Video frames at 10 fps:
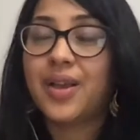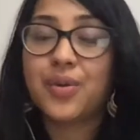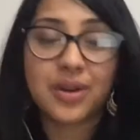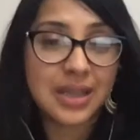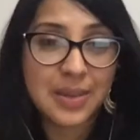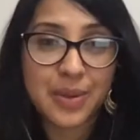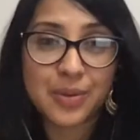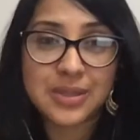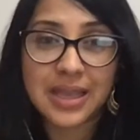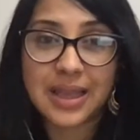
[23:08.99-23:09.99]
got an
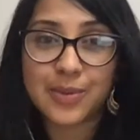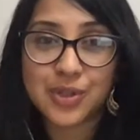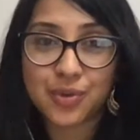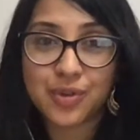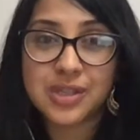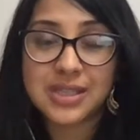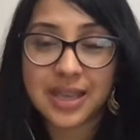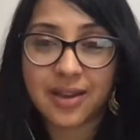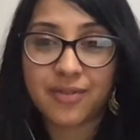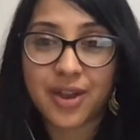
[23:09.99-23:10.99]
email saying I was through to the
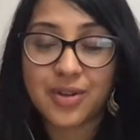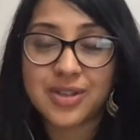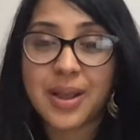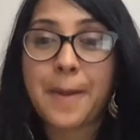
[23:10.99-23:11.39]
second round,